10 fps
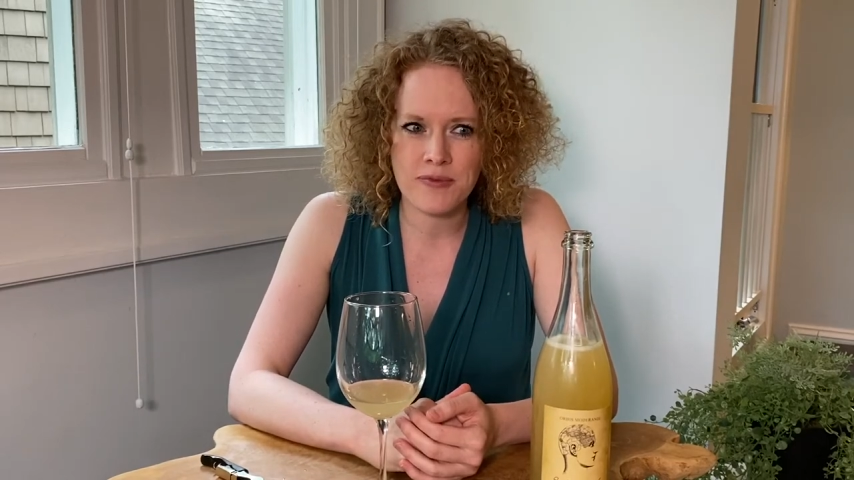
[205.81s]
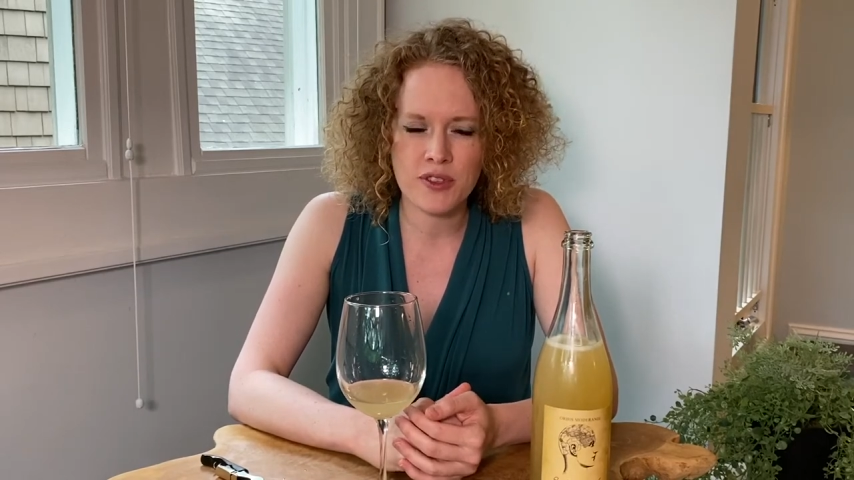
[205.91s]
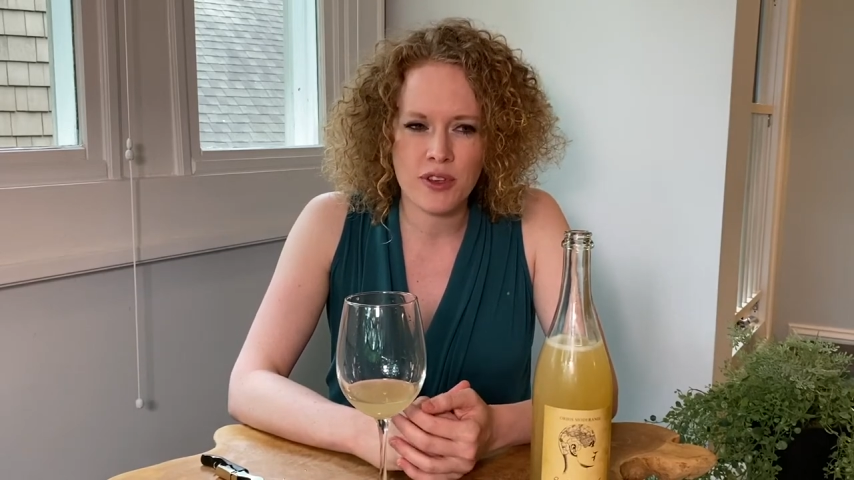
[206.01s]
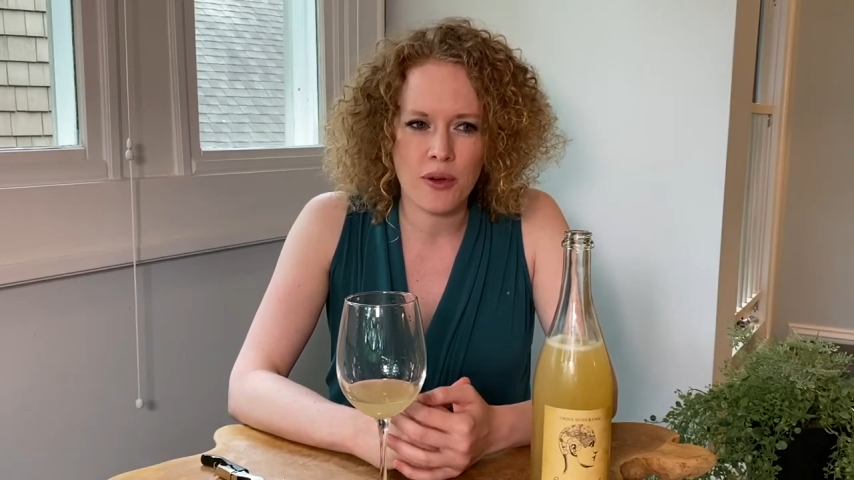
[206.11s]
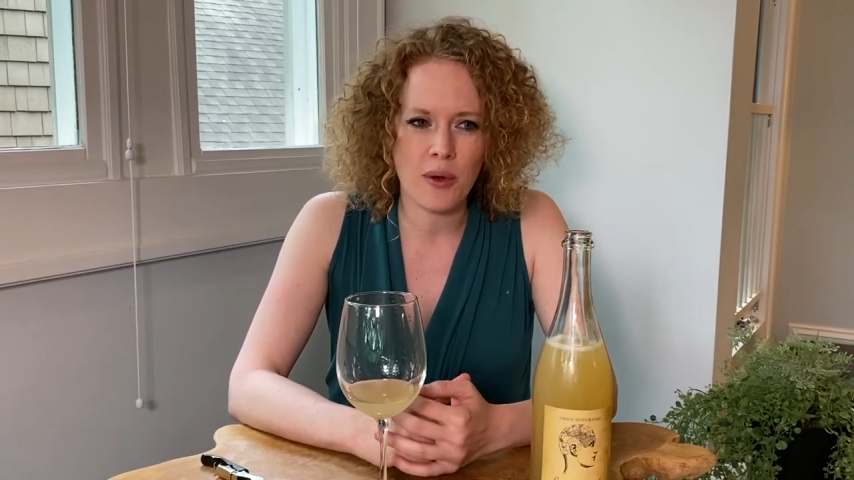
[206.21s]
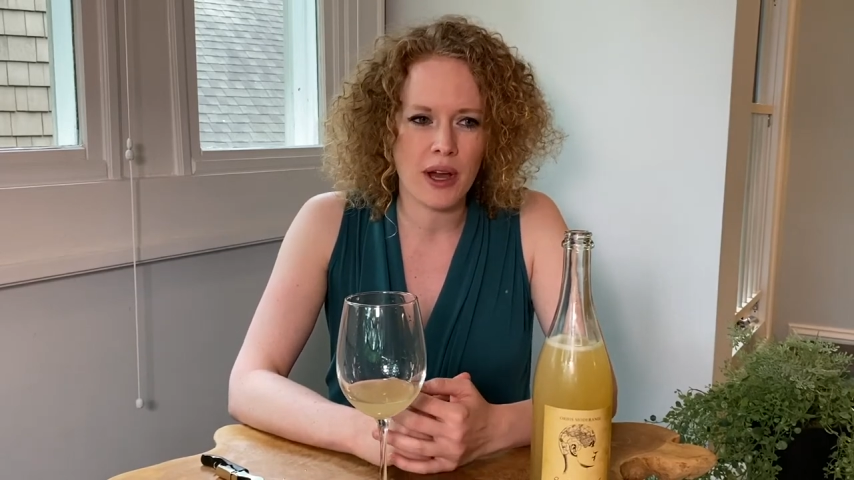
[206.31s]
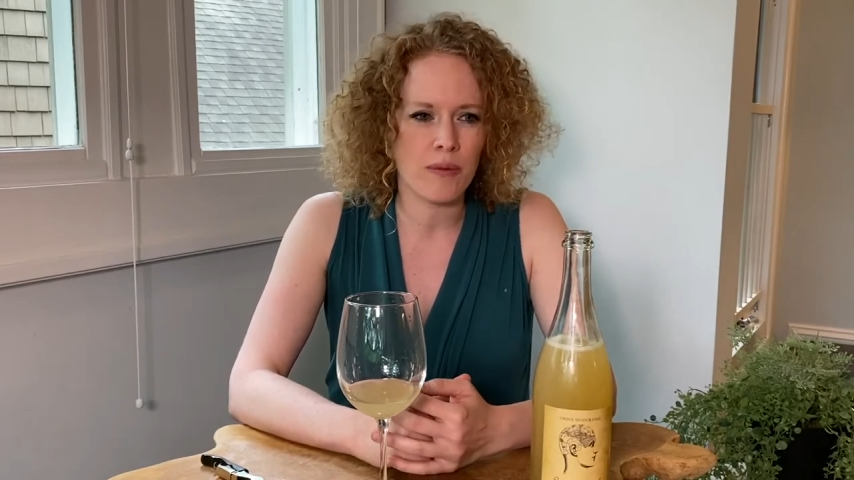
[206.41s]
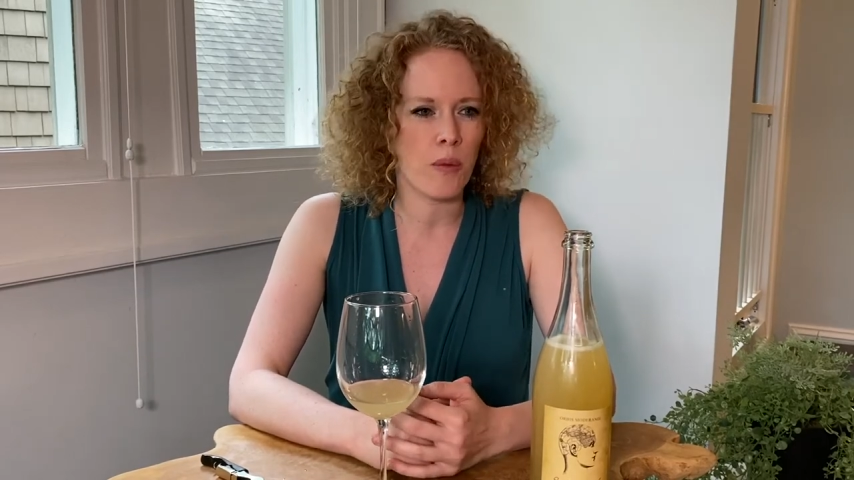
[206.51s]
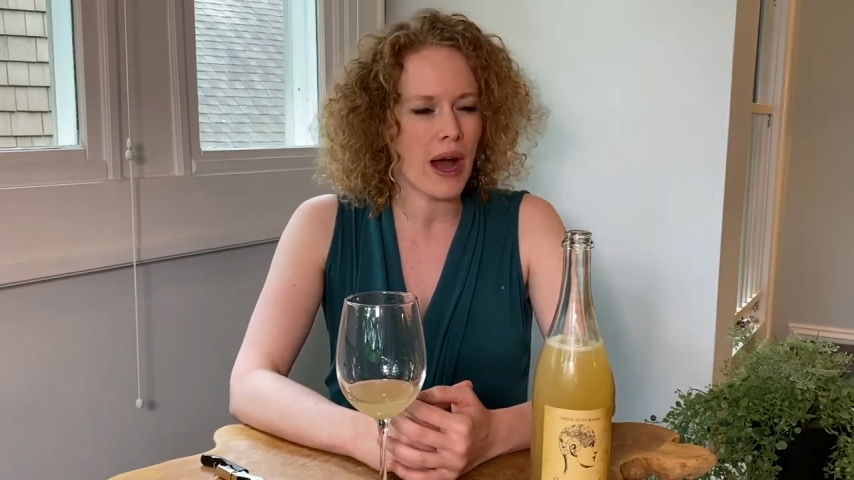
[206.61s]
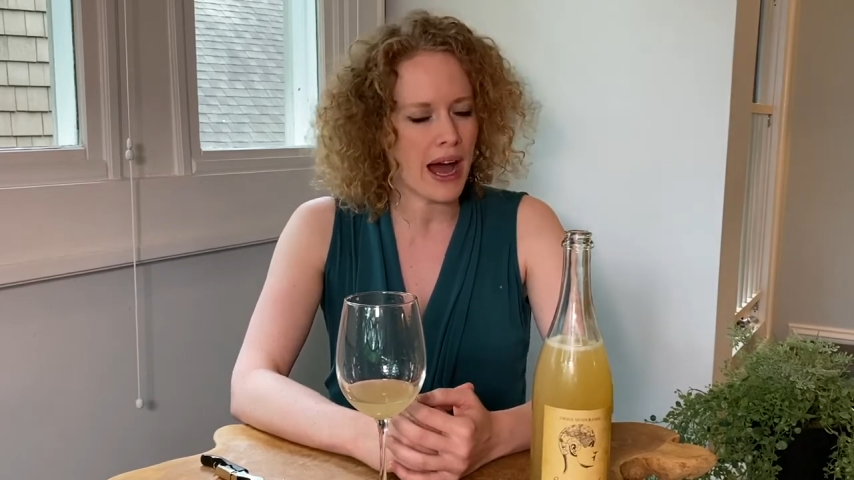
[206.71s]
So, uh,
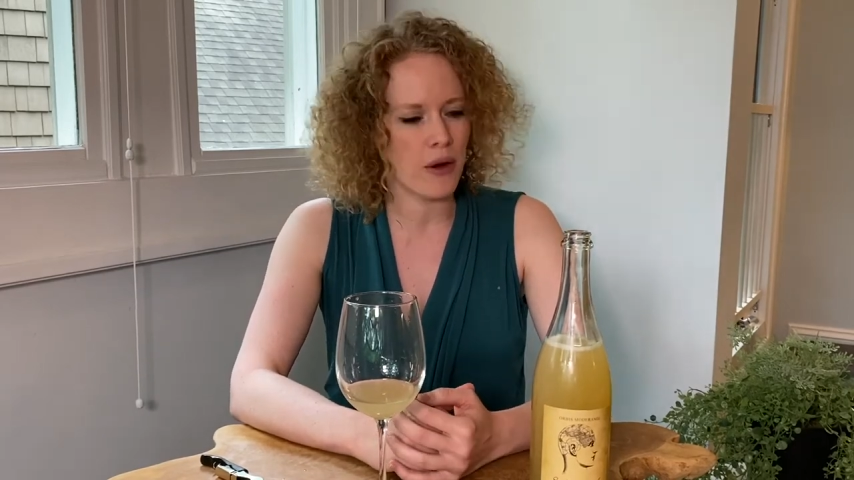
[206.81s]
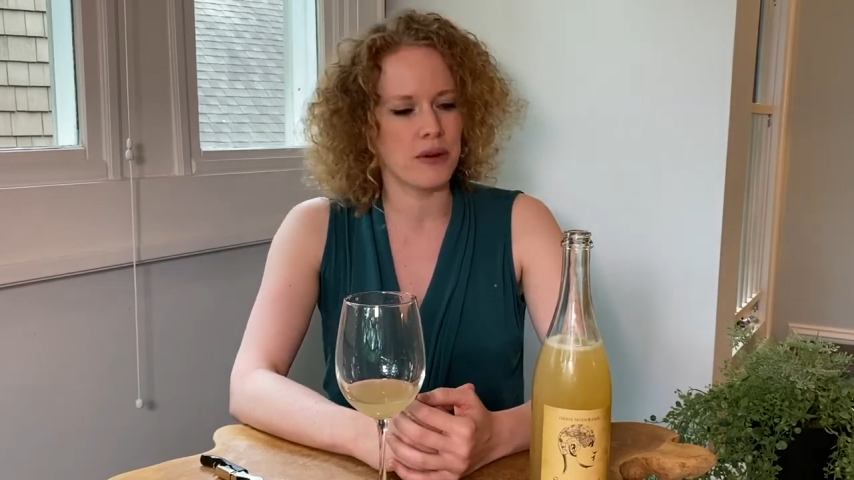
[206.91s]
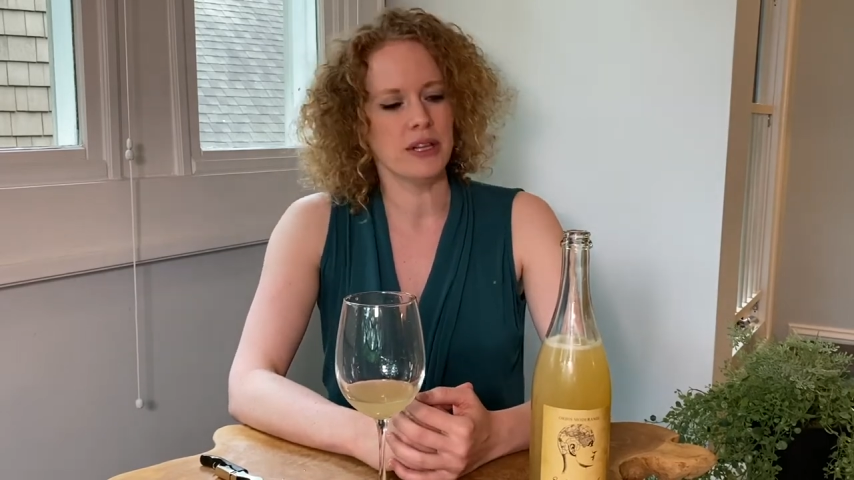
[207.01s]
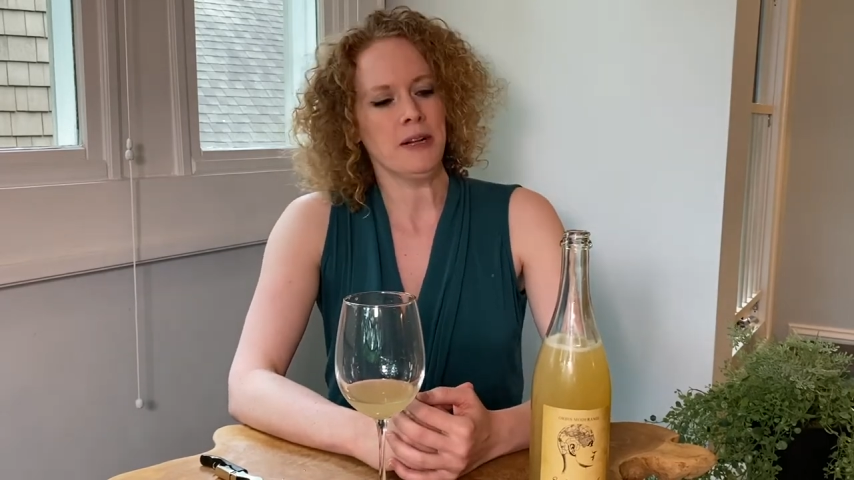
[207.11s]
wow,